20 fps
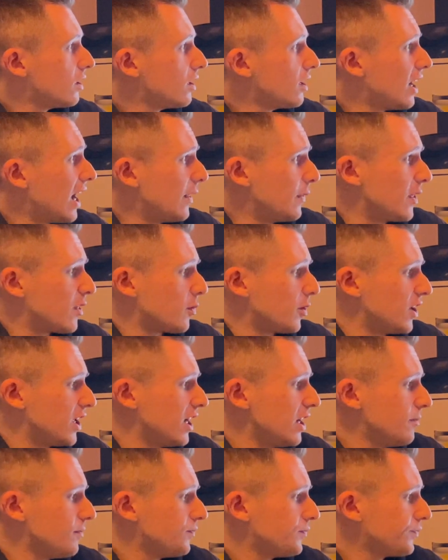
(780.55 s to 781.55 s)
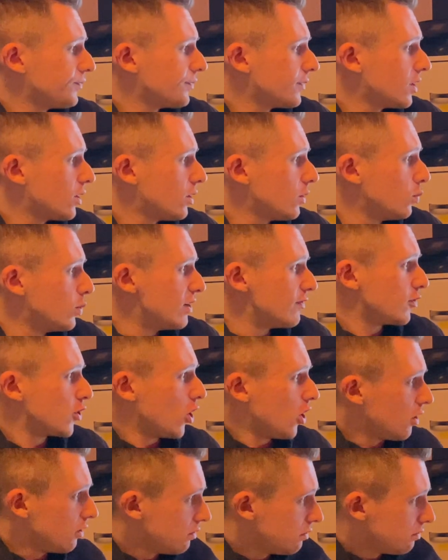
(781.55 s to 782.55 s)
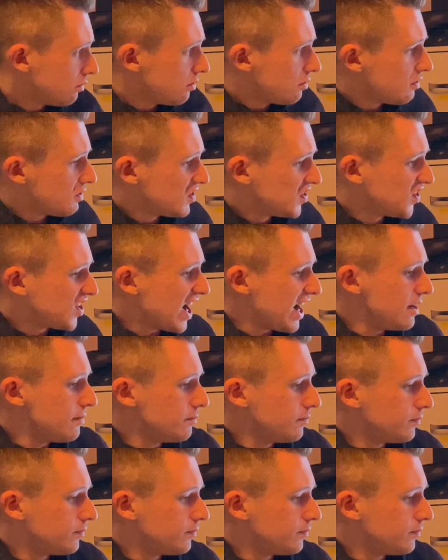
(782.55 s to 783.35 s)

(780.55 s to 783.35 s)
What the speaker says: And this one here, we've got 10,